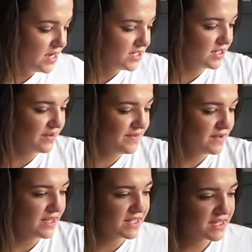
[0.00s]
So I feel
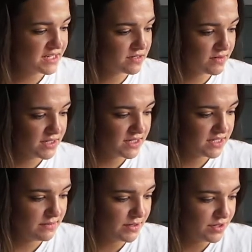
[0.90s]
like this one is
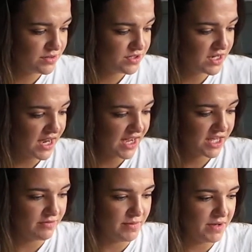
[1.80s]
the most
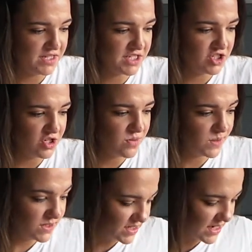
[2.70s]
accurate, because I don't
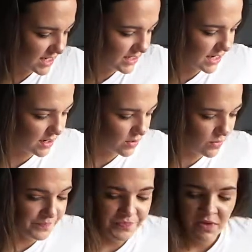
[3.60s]
understand
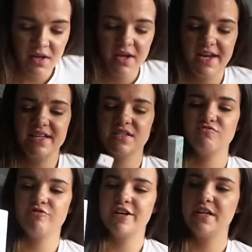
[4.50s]
how it's
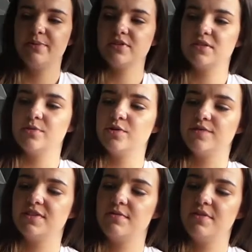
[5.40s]
really possible
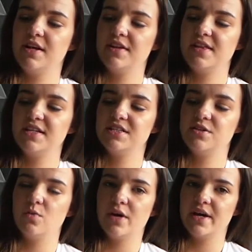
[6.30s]
for something like this
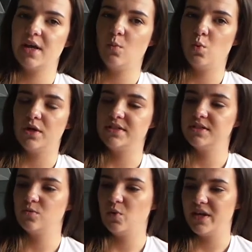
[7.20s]
to work in
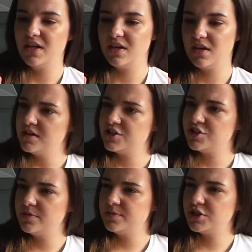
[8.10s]
1 week.
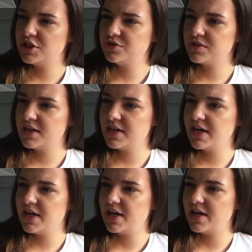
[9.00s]
Supercharge your
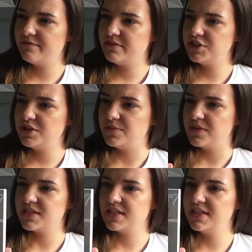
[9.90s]
skincare regime with
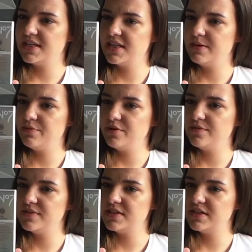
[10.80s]
this clinically
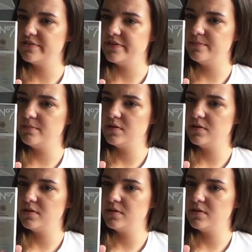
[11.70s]
proven serum.